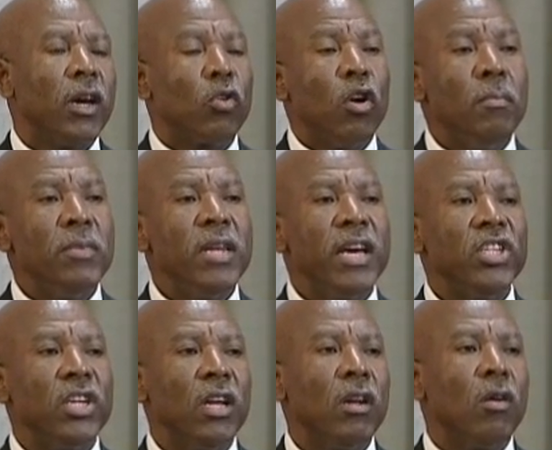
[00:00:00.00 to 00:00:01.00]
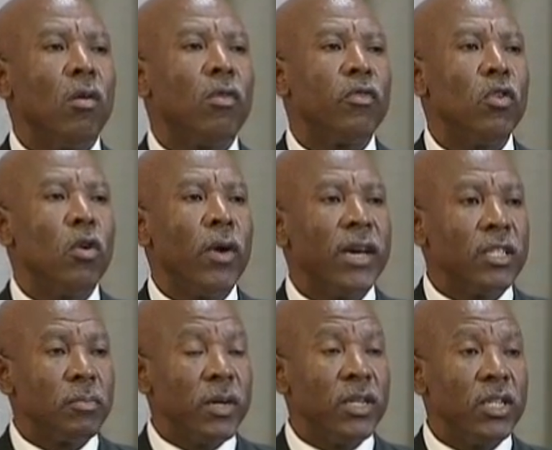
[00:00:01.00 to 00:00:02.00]
combination of lower
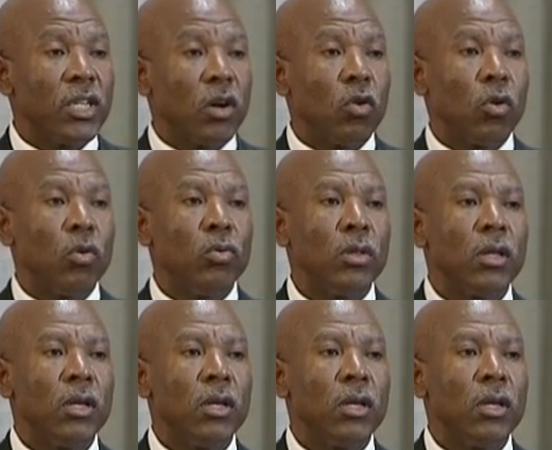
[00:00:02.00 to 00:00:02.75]
expenditure growth,